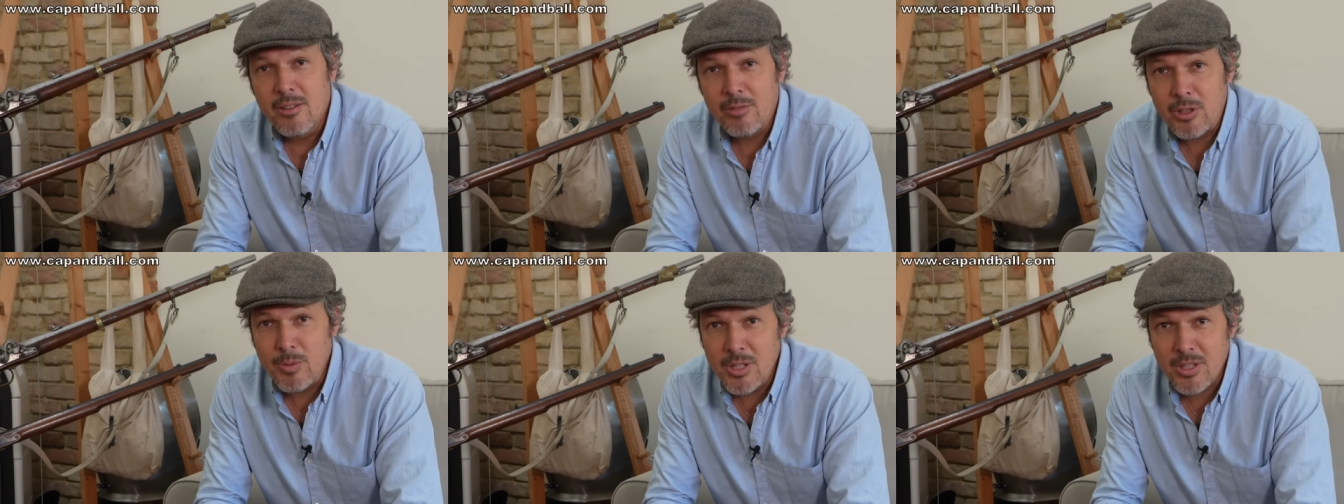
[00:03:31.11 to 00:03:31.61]

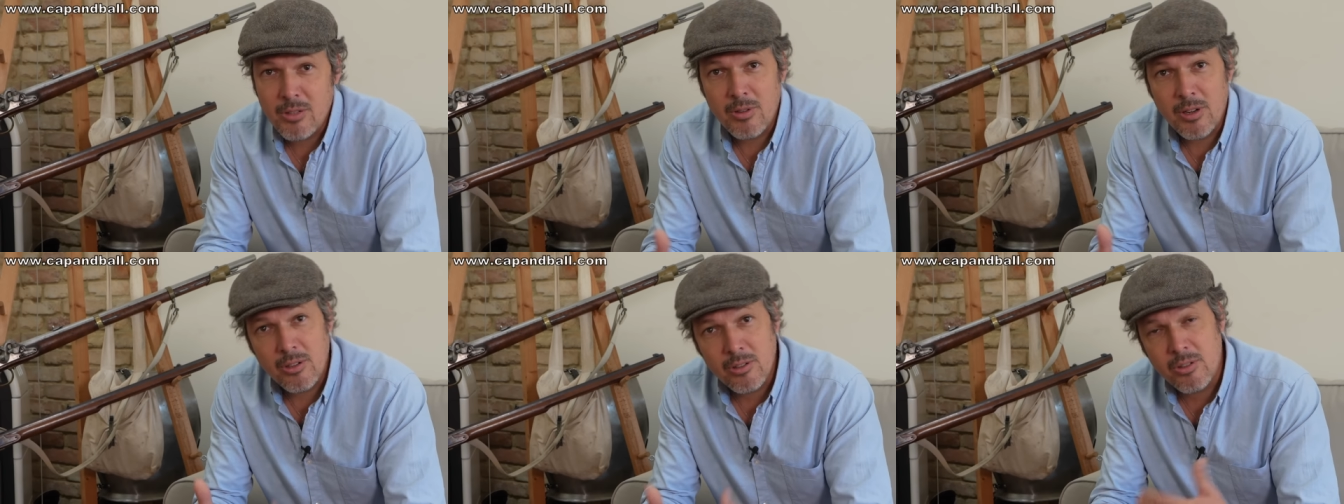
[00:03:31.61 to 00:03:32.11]
which means that
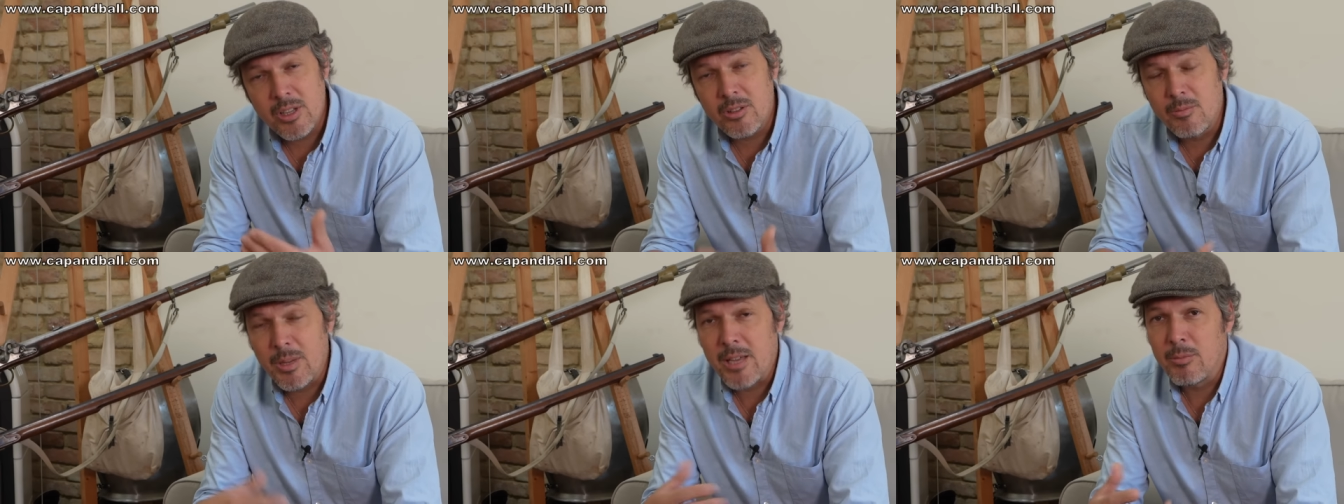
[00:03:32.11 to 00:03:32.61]
you are not going
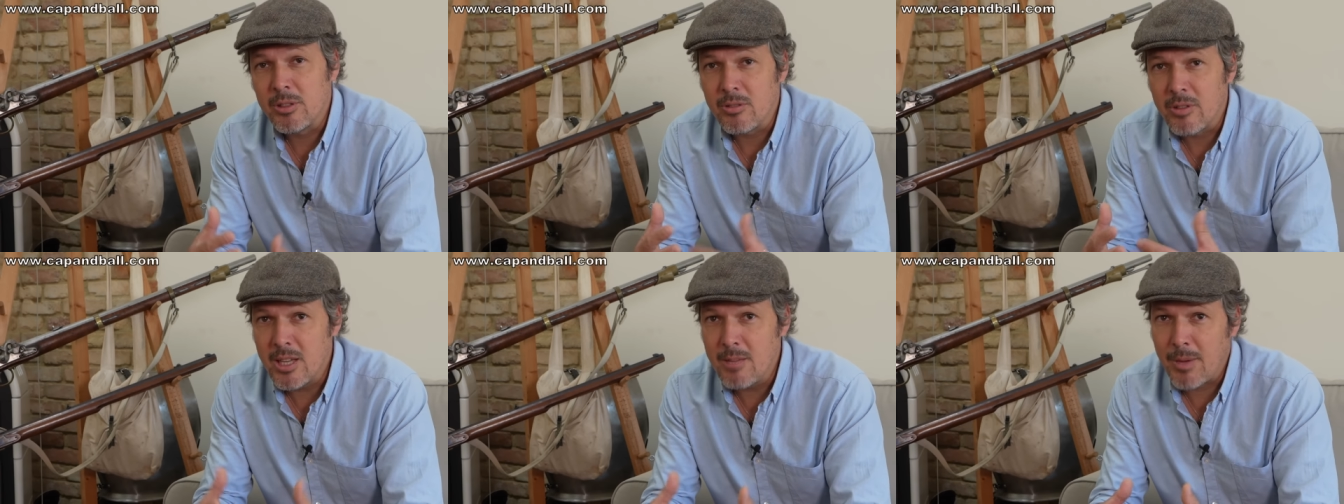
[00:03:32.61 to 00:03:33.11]
to be able
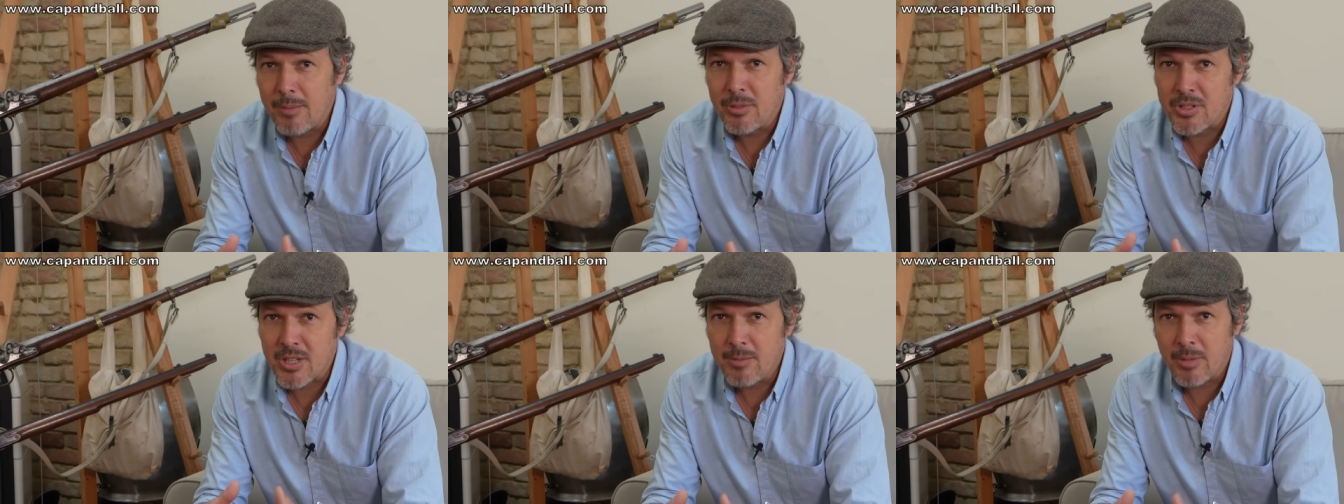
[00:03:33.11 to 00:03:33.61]
to keep up
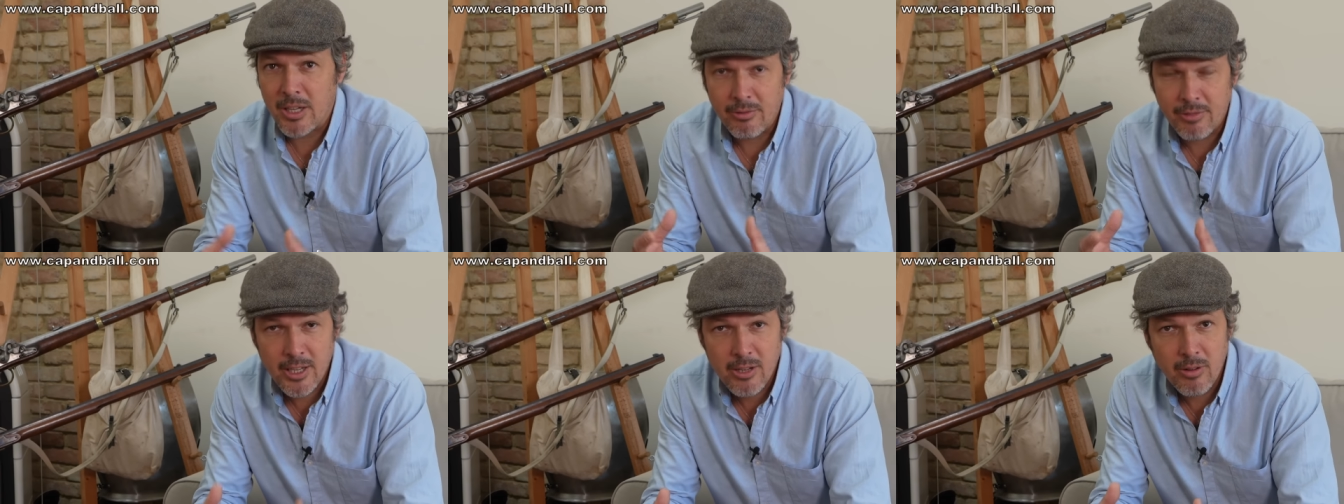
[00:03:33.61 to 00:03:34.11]
the same kind
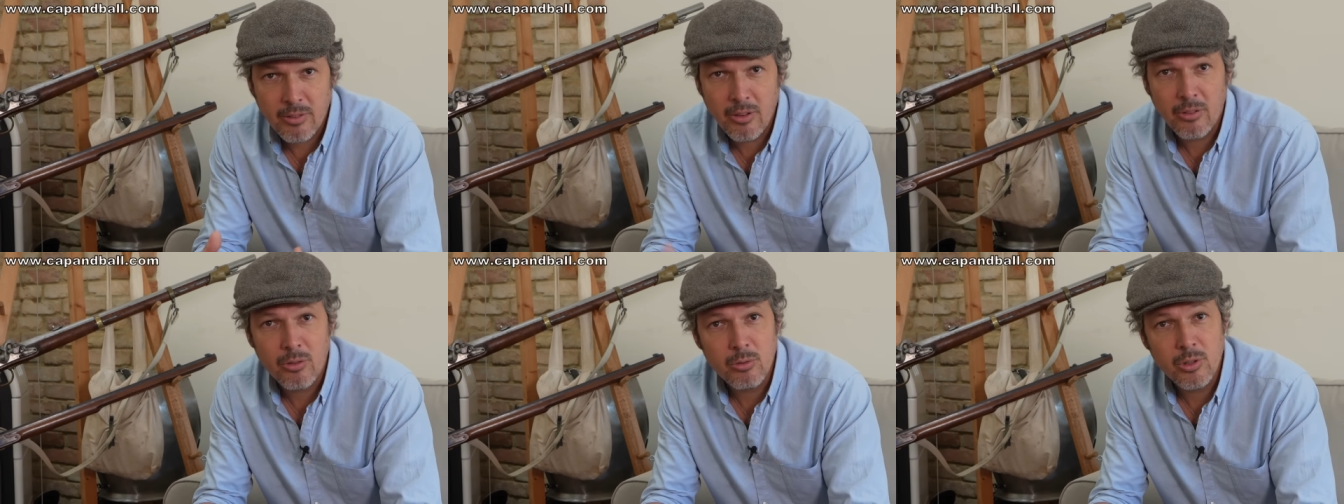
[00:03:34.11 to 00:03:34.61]
of
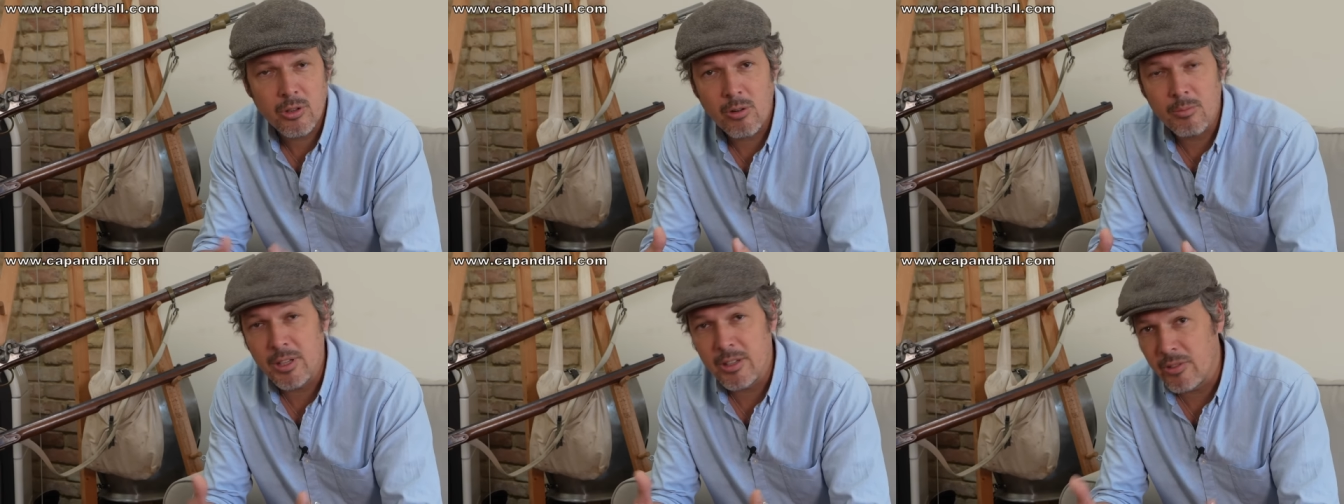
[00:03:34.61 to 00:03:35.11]
accuracy through the
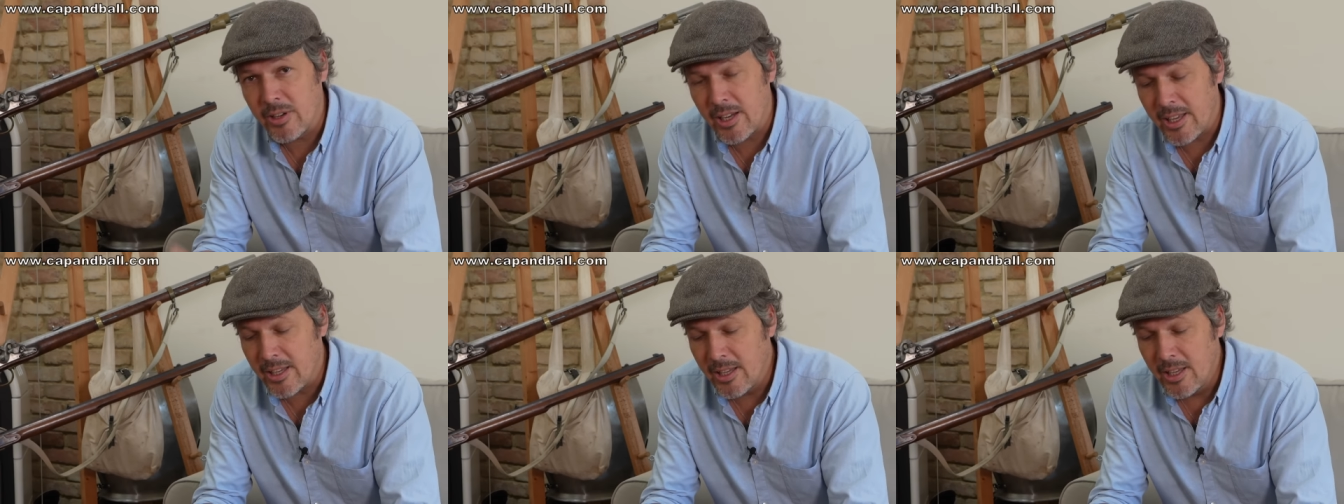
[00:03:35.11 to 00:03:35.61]
complete
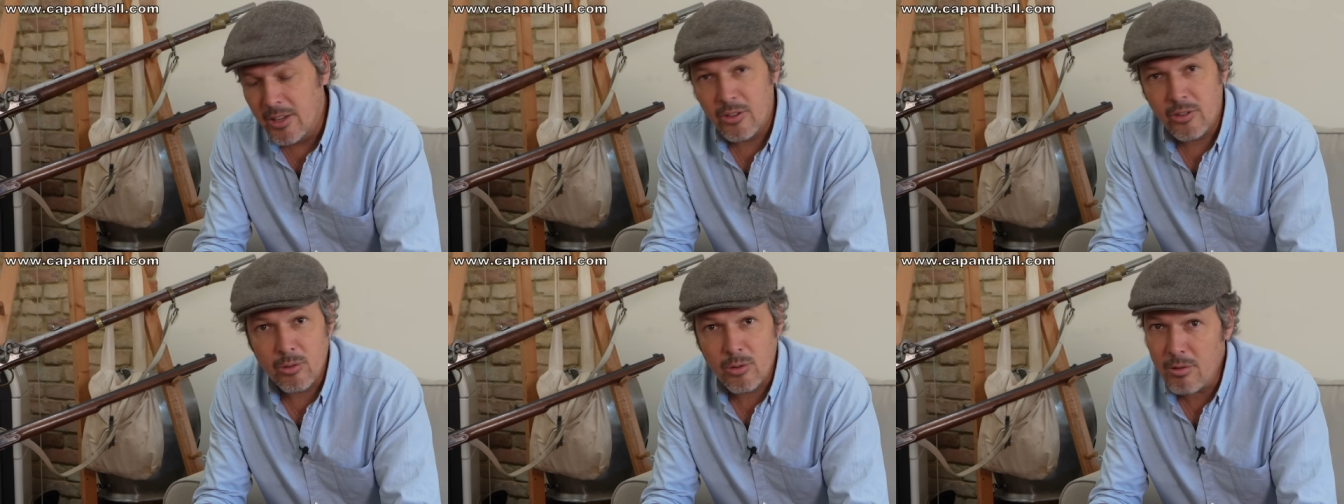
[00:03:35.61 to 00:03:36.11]
relay.
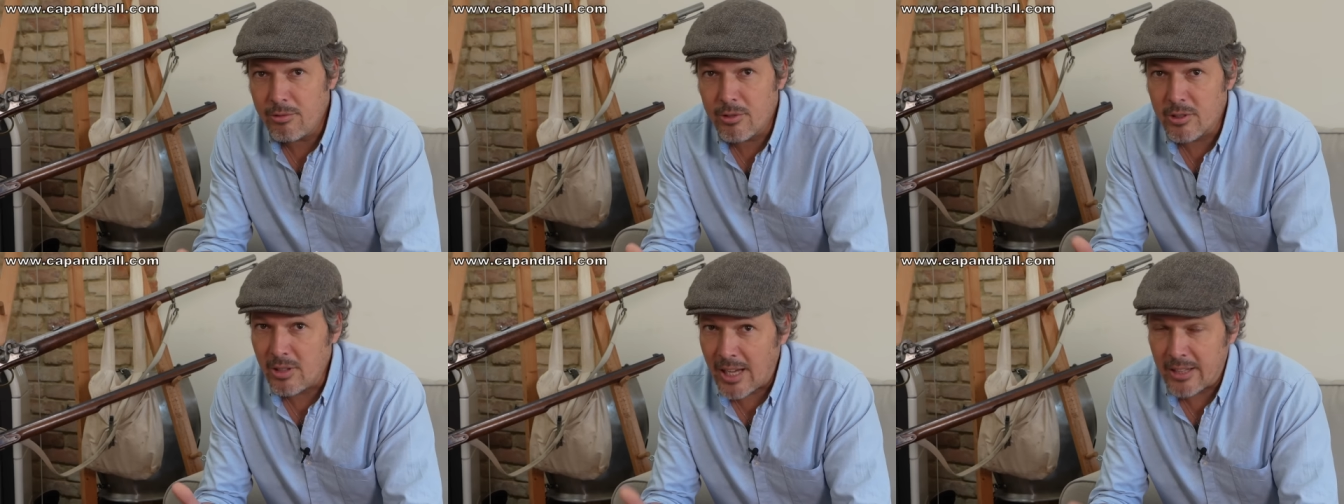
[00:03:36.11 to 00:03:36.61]
So go
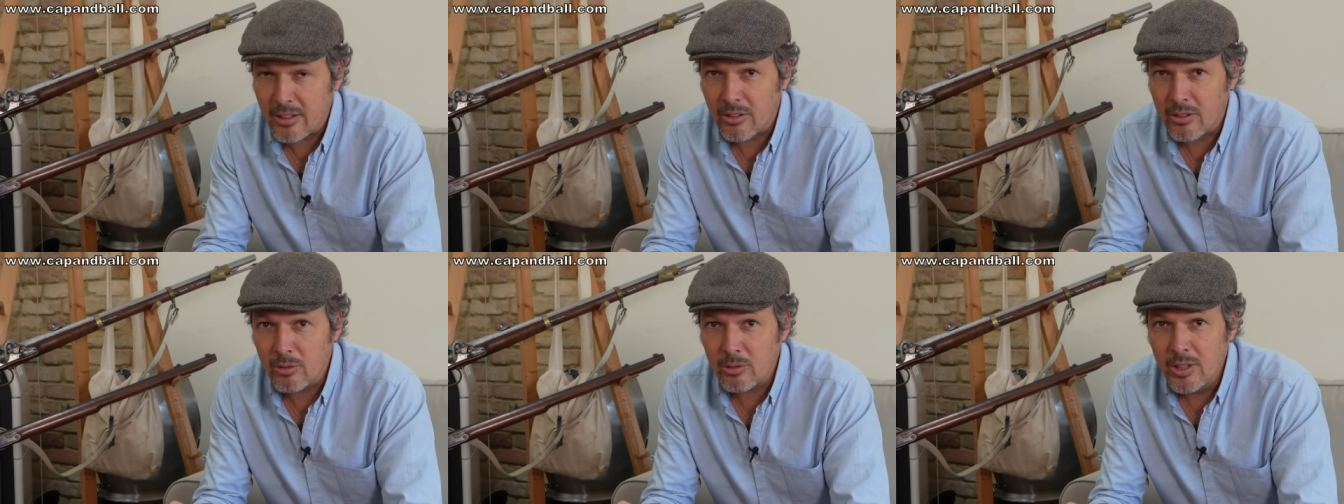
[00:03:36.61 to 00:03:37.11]
for the
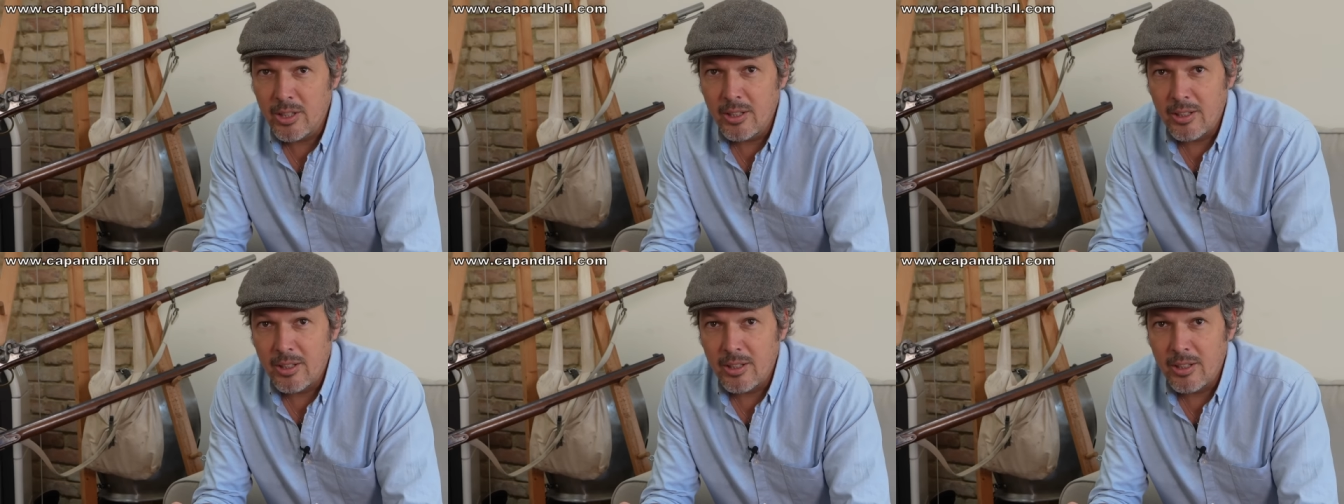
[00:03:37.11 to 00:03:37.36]
lightest load.